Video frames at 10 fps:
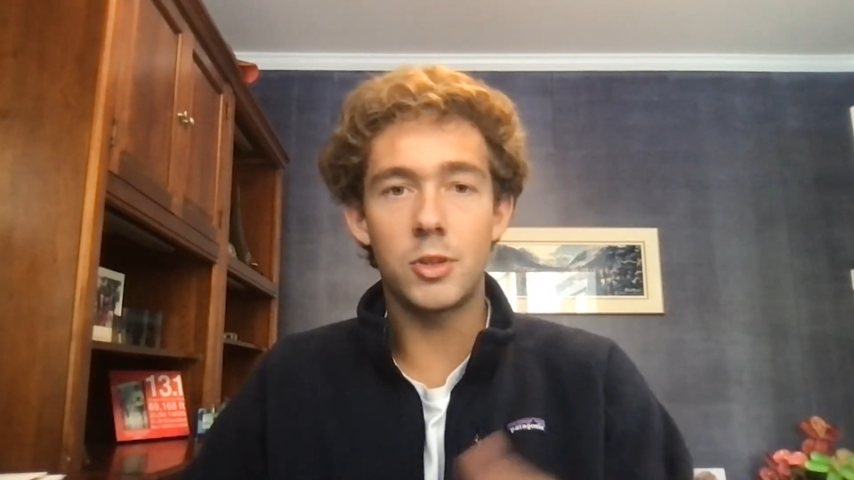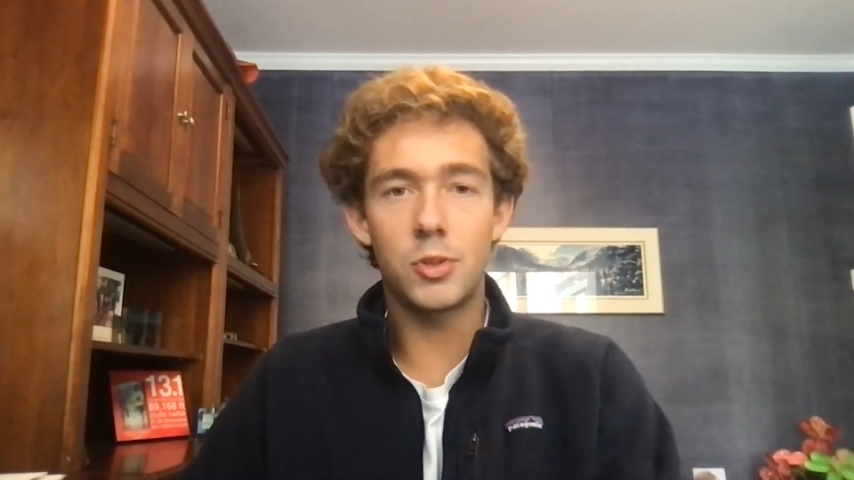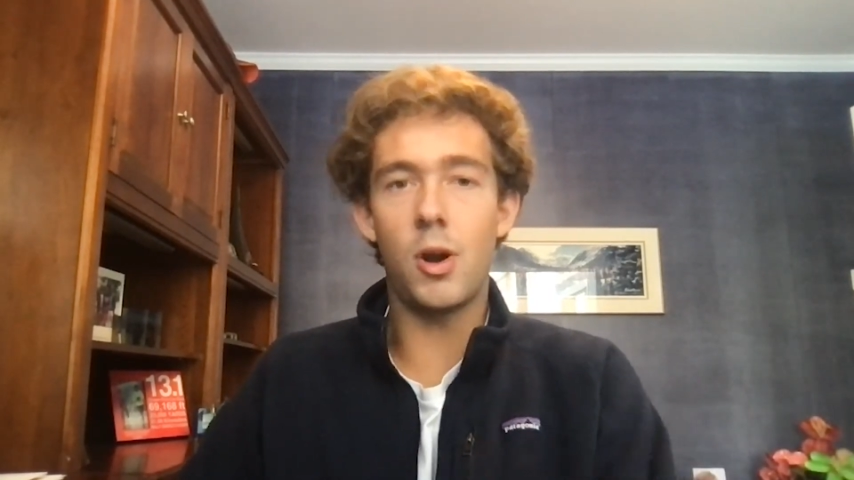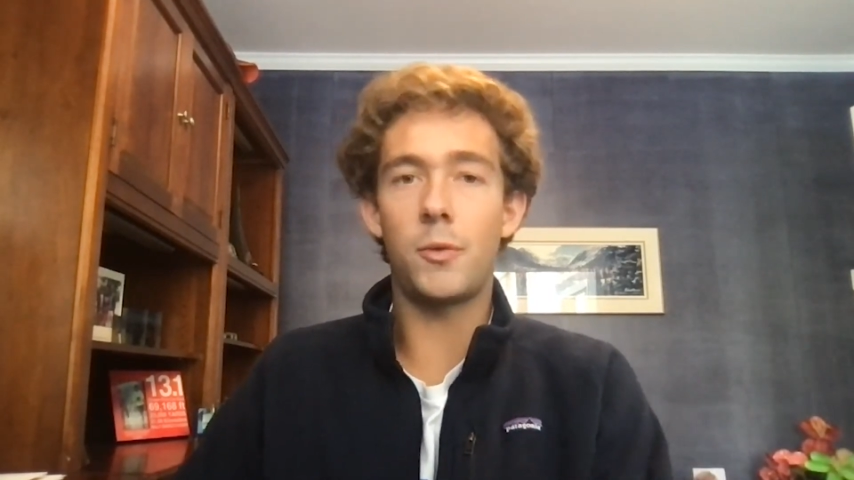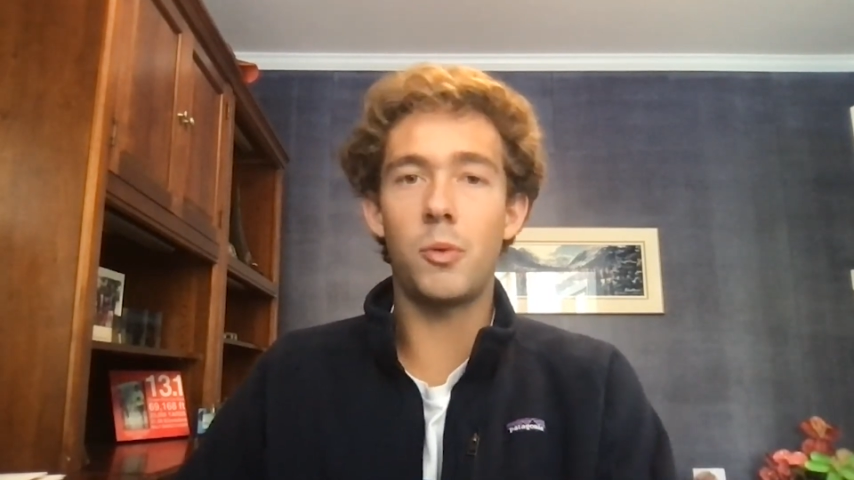
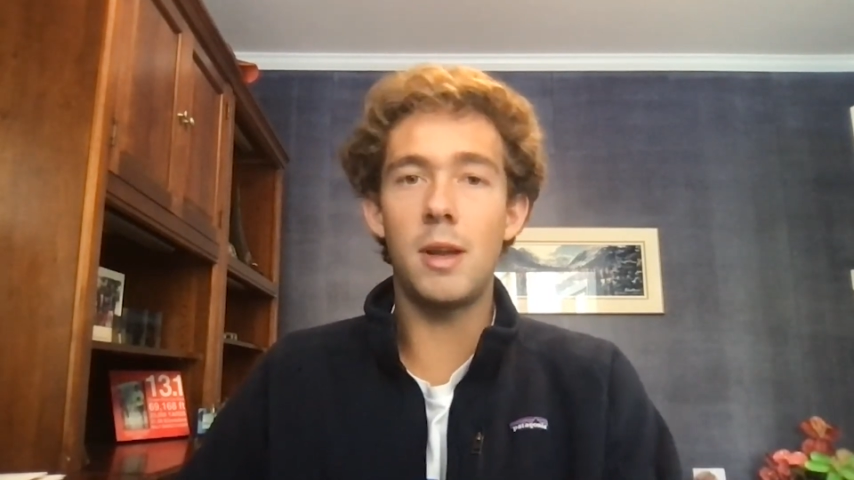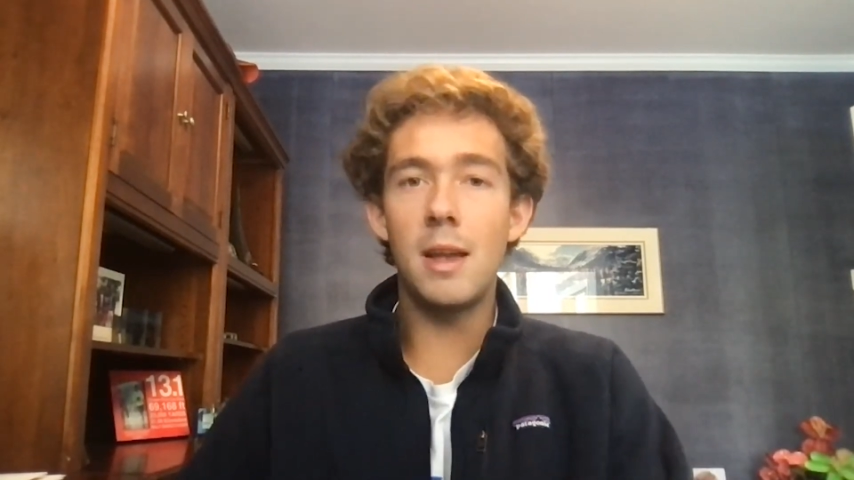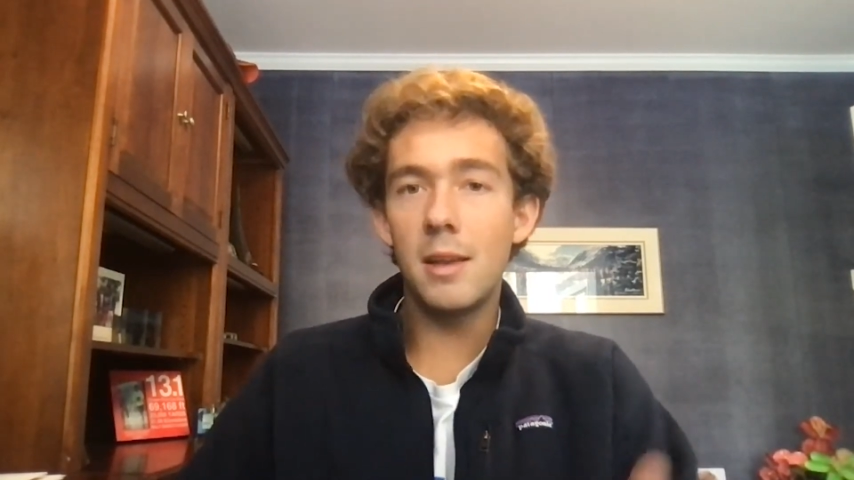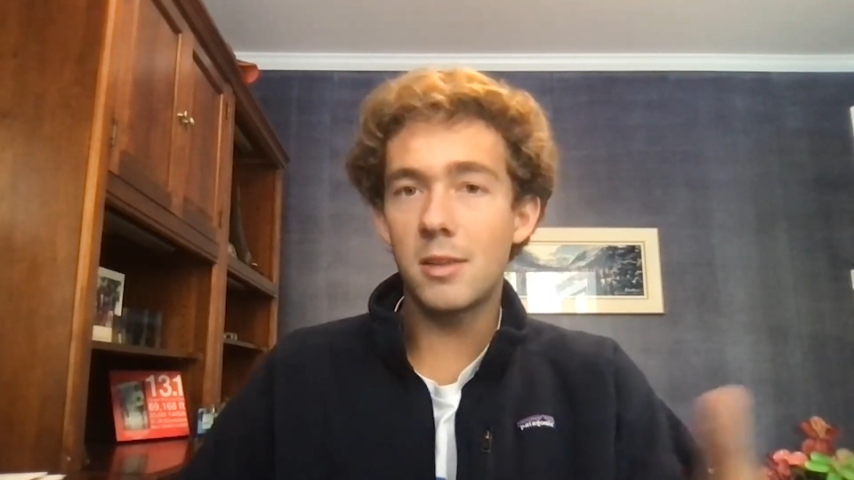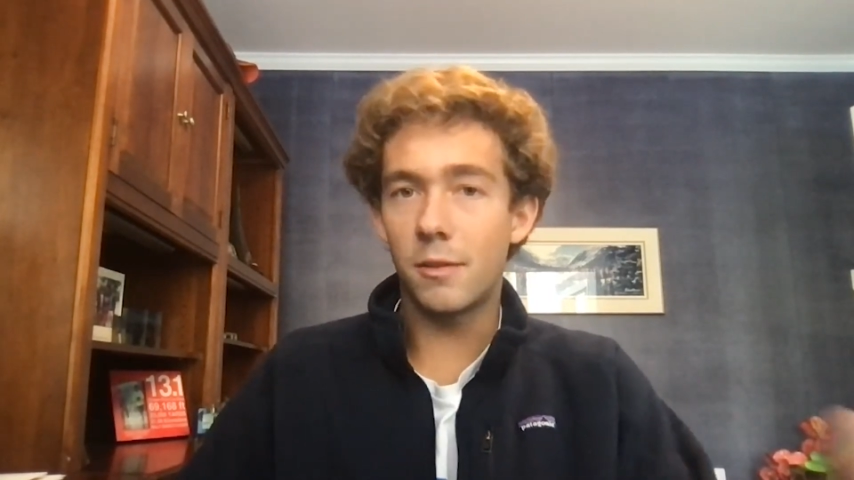software
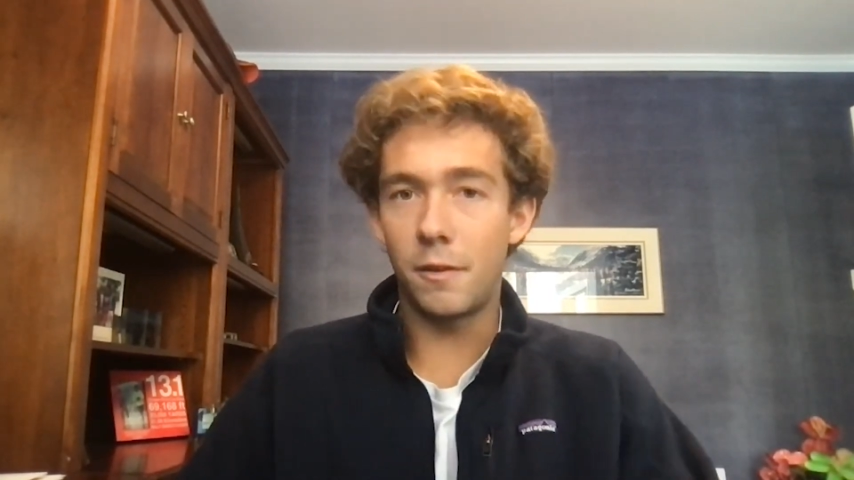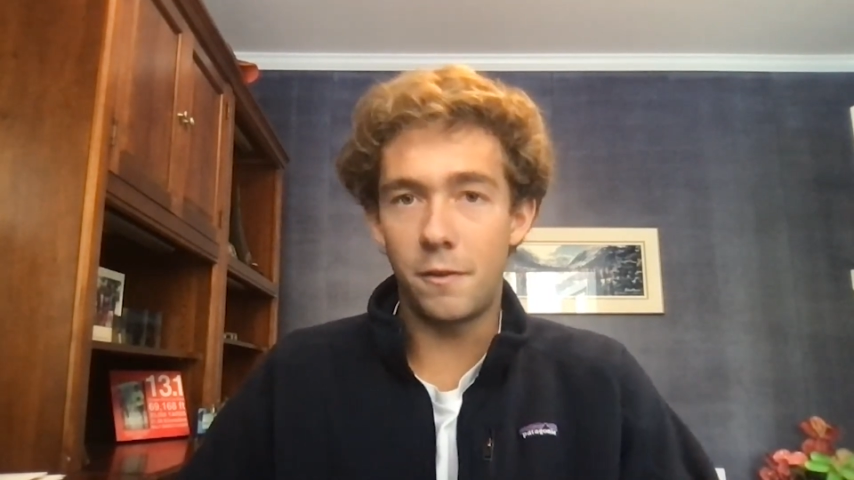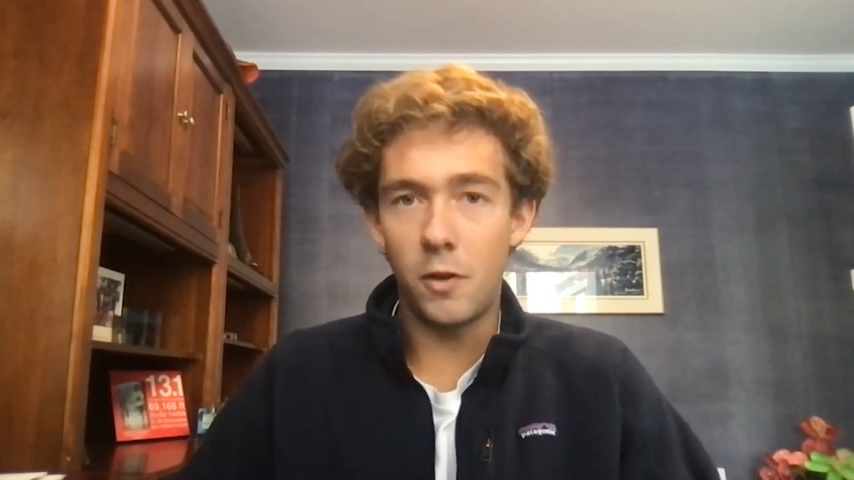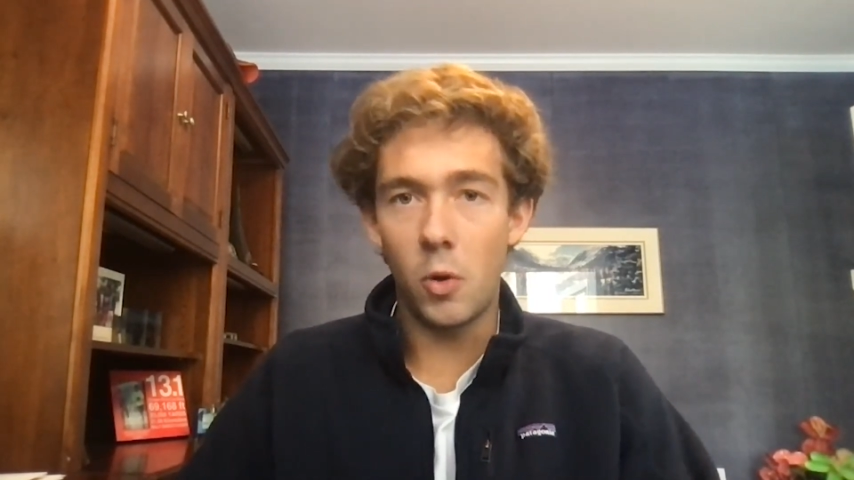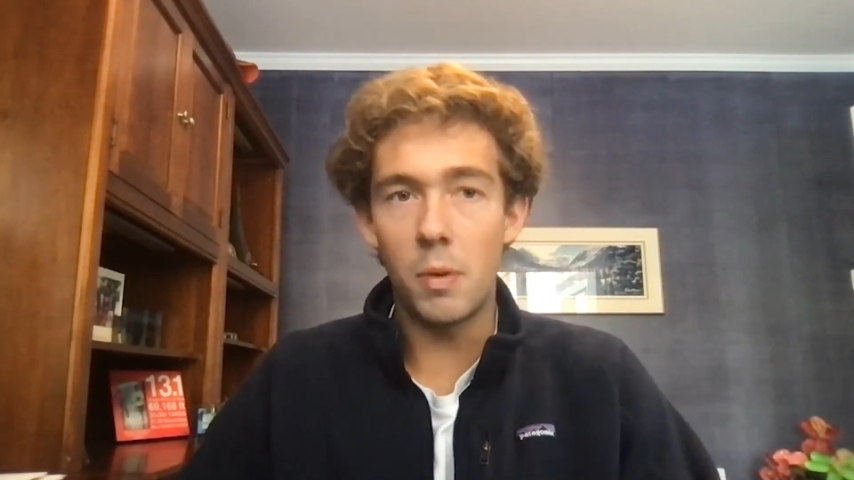is the
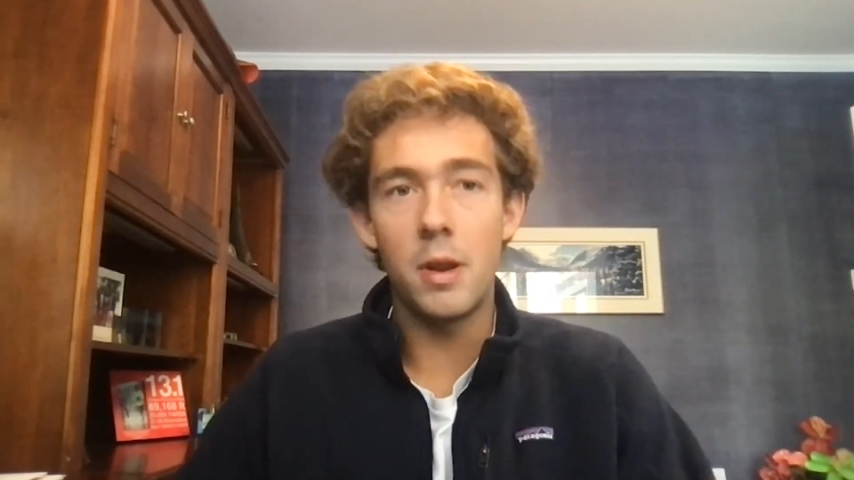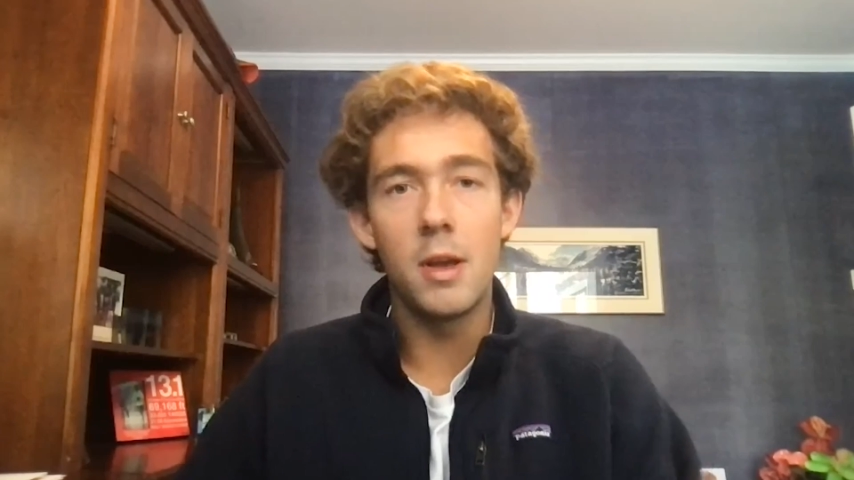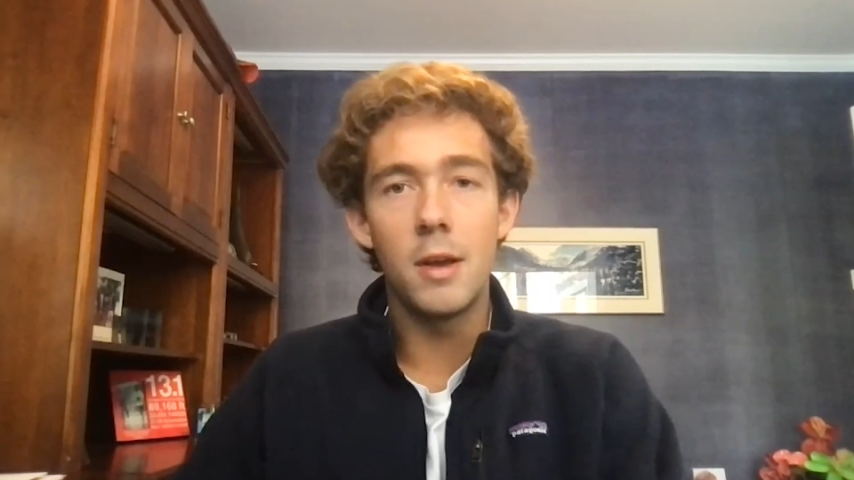fulfillment